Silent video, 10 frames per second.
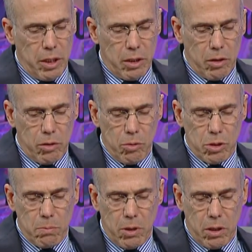it
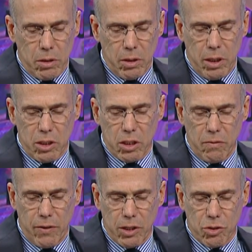includes among its
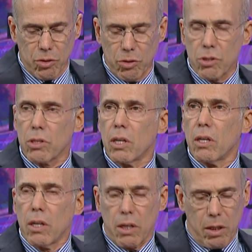investors
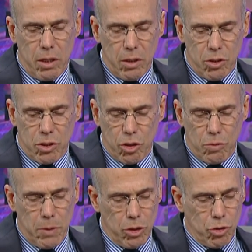uh,
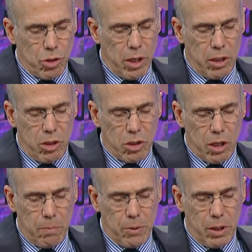such major Chinese
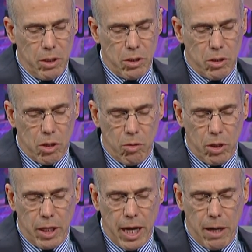companies as
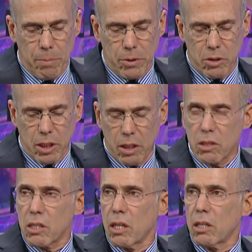Hony Capital,
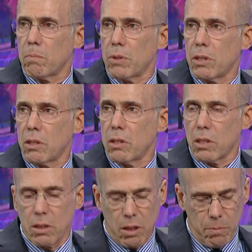Tencent, and
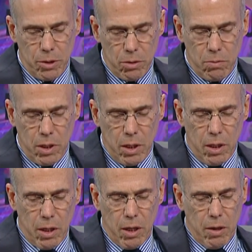PCCW,
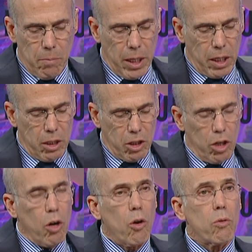making it
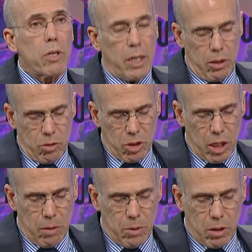the only
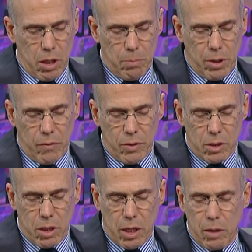entertainment company of
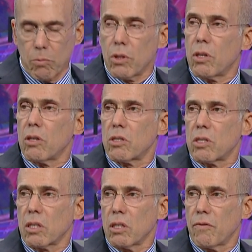its kind with
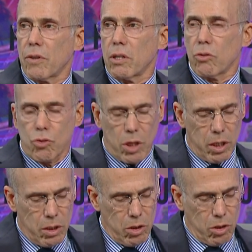significant
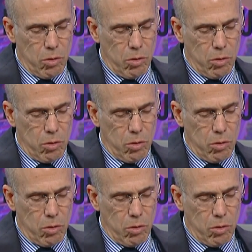Chinese